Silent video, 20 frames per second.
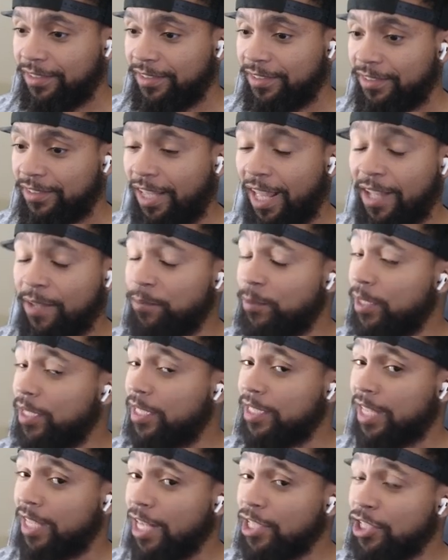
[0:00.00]
Like,
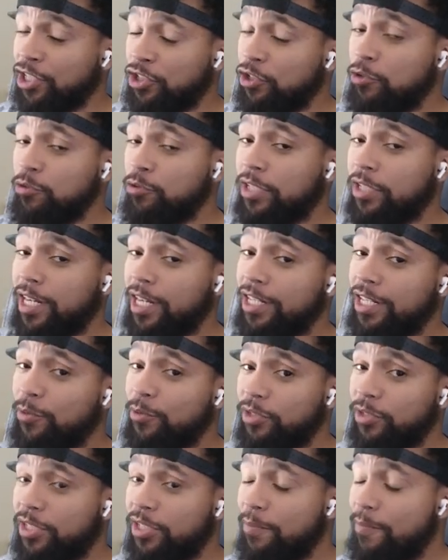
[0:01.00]
because I just knew Tina
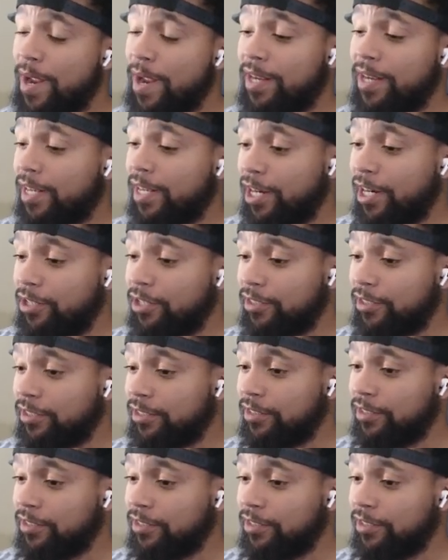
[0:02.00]
was the main character.